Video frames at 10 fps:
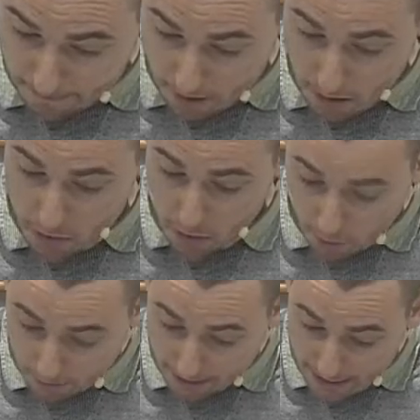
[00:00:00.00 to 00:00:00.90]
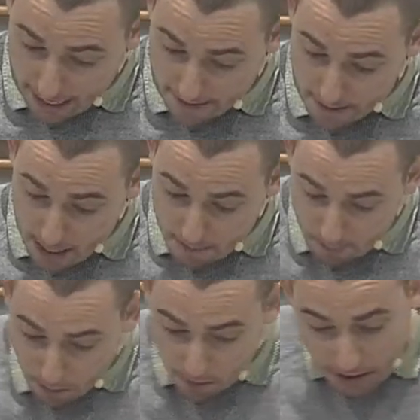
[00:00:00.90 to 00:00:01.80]
Who's calling him?
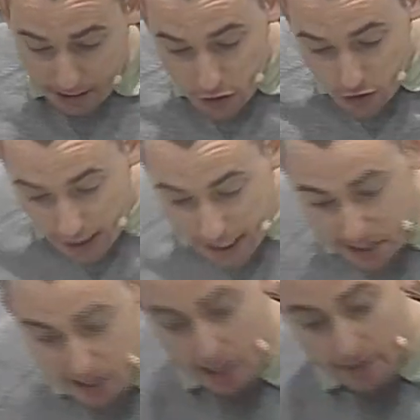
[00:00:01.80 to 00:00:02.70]
But Jesus'